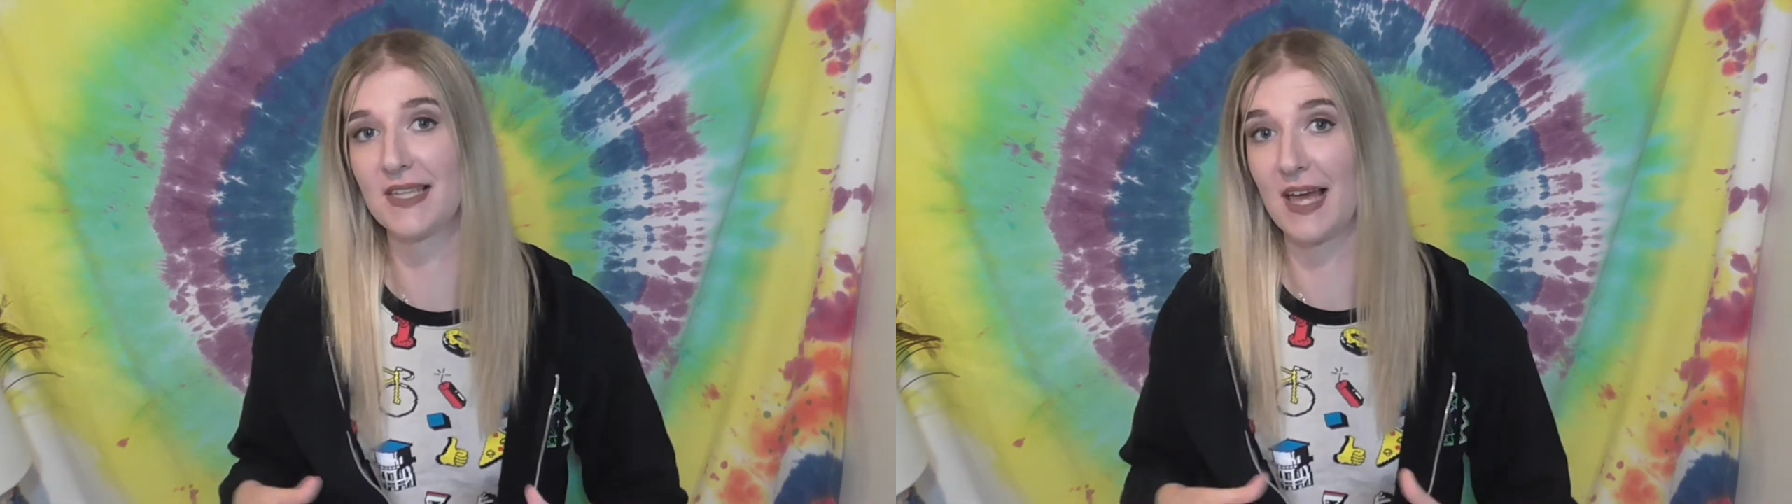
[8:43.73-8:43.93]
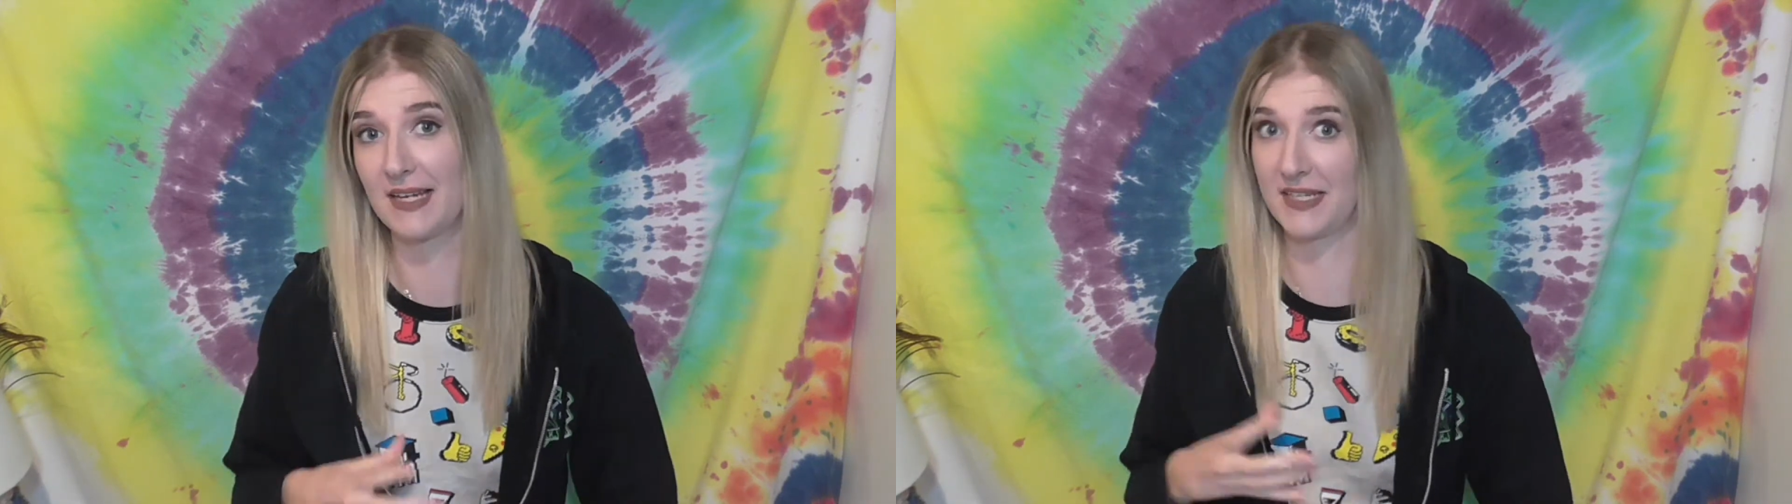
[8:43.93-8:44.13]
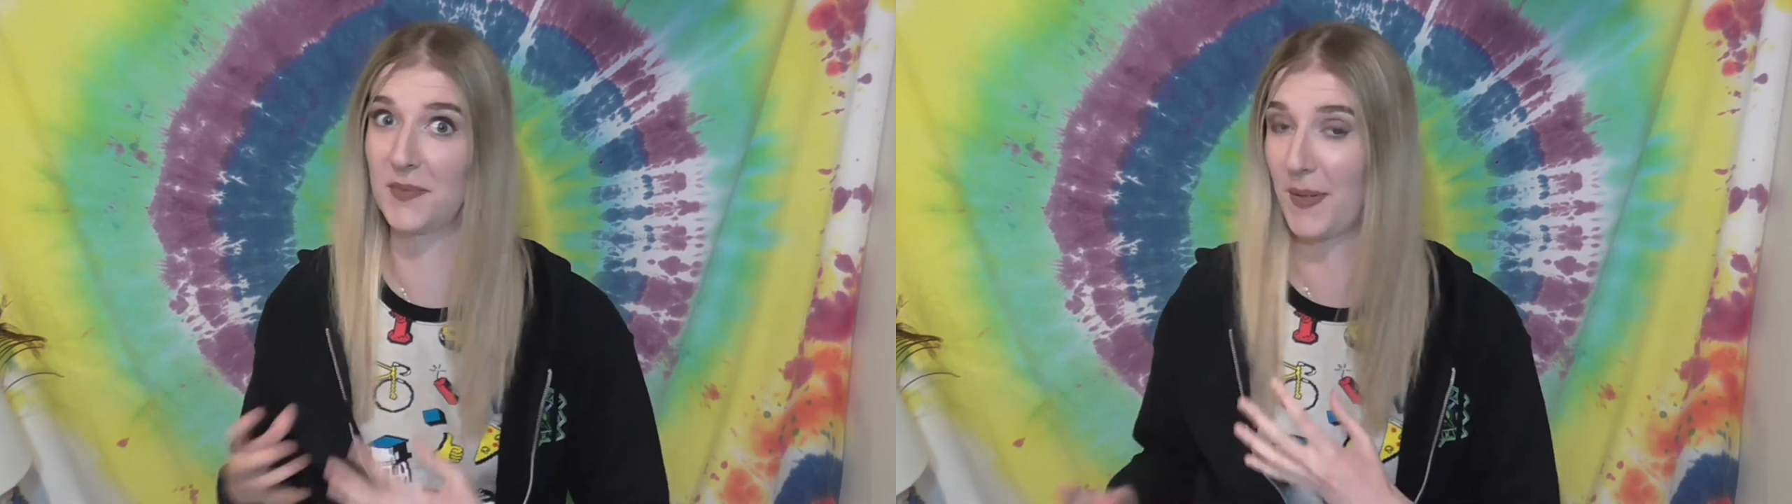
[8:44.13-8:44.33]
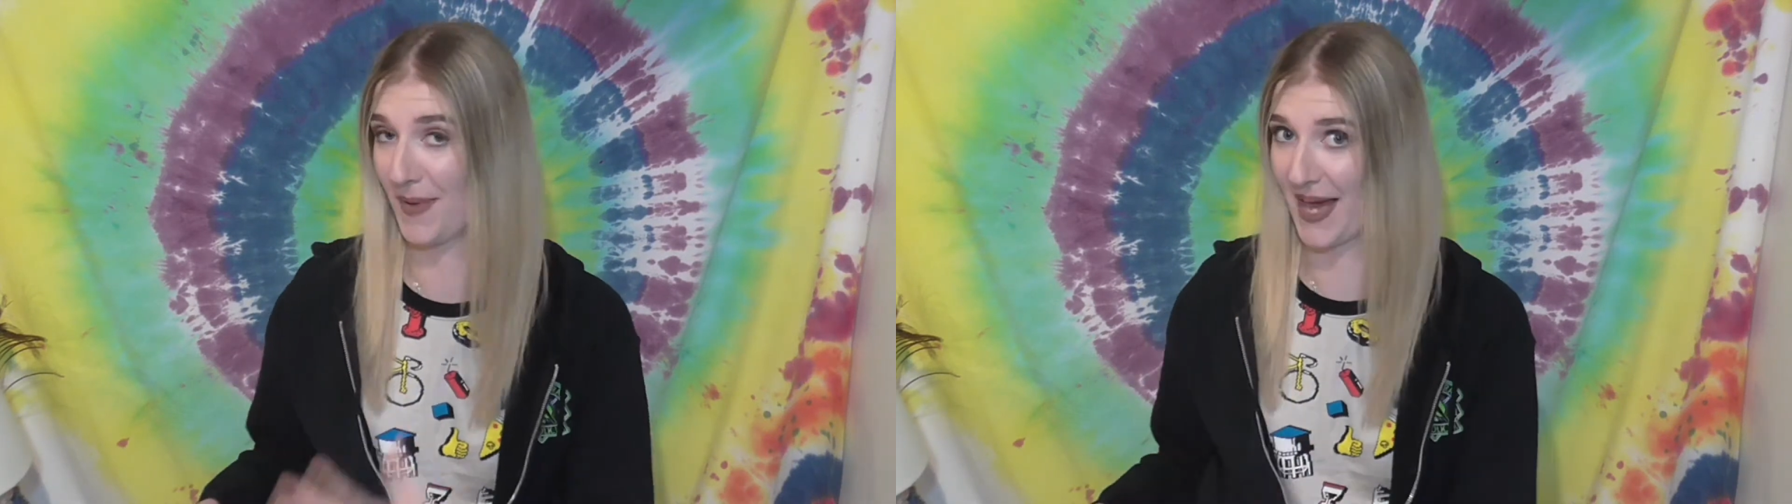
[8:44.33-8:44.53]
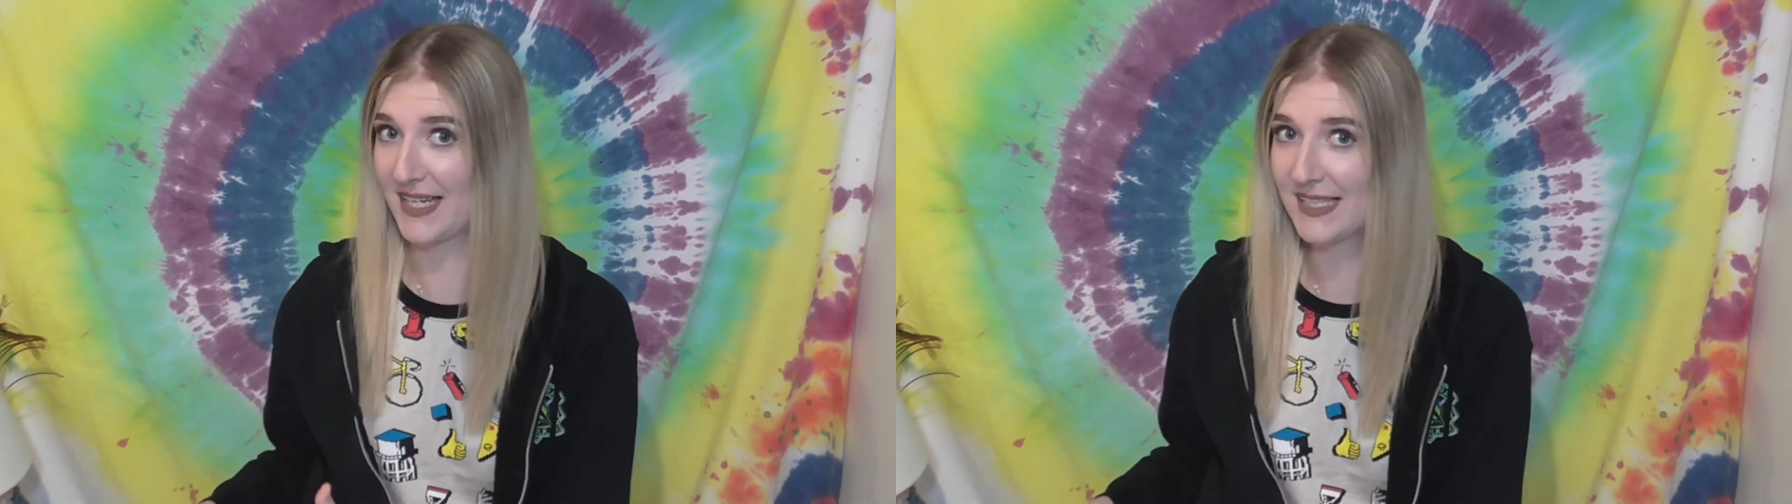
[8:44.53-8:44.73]
that need to be
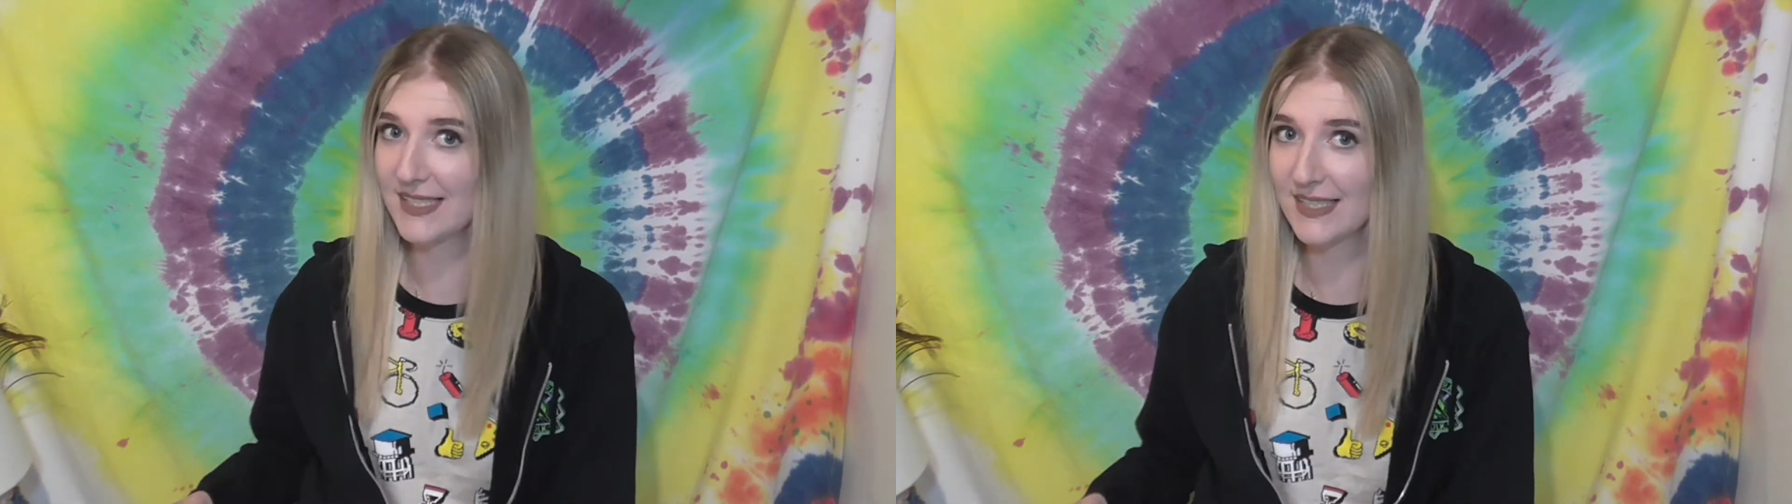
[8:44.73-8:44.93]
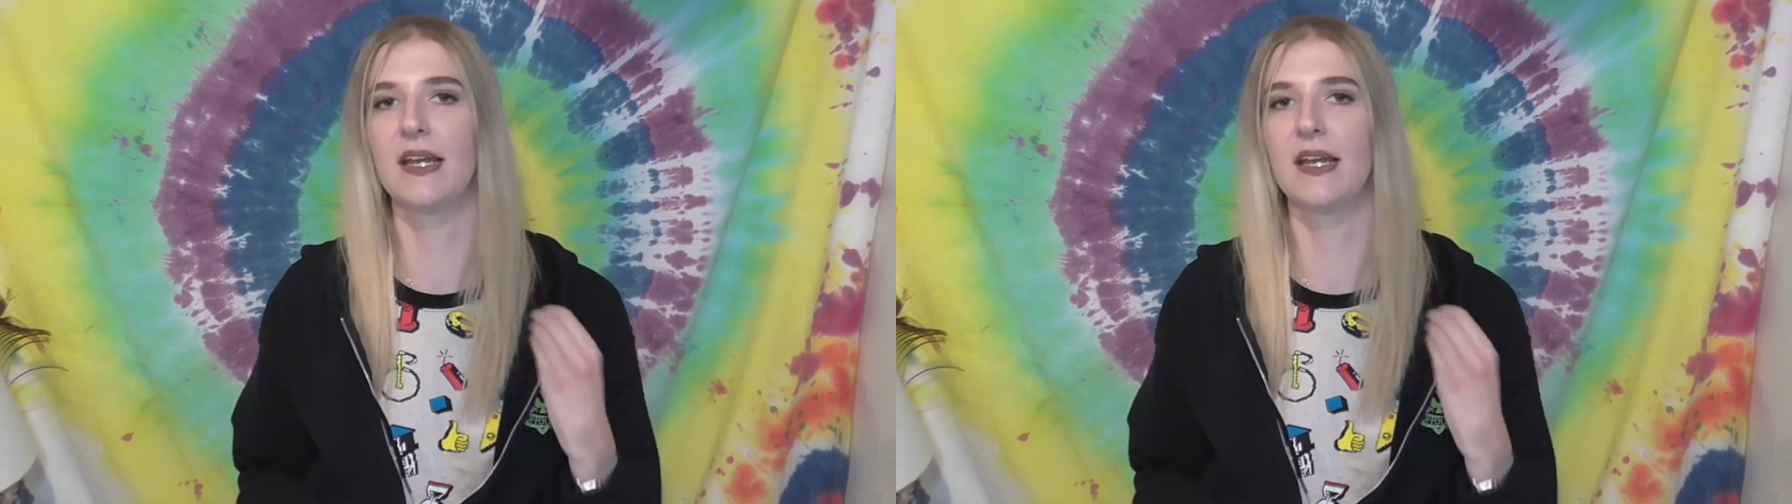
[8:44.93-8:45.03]
made,